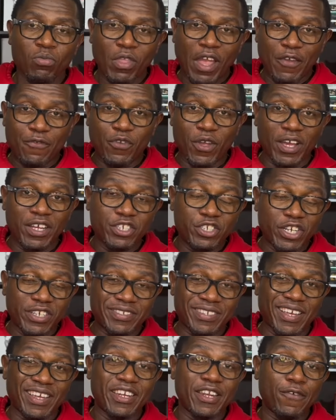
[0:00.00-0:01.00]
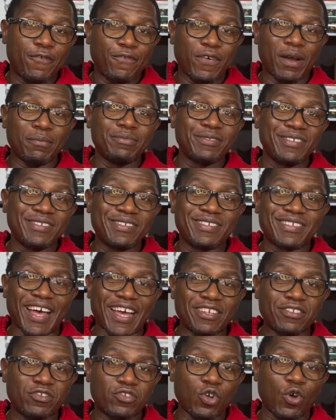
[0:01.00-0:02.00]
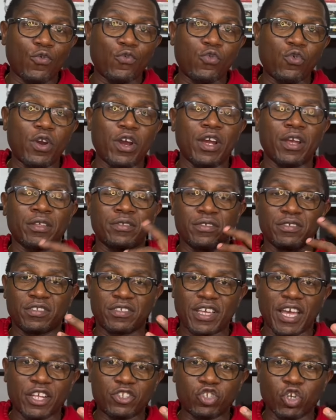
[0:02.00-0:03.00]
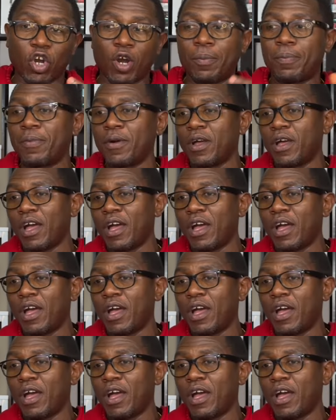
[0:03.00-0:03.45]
If you're interested in the farm design software, SketchUp,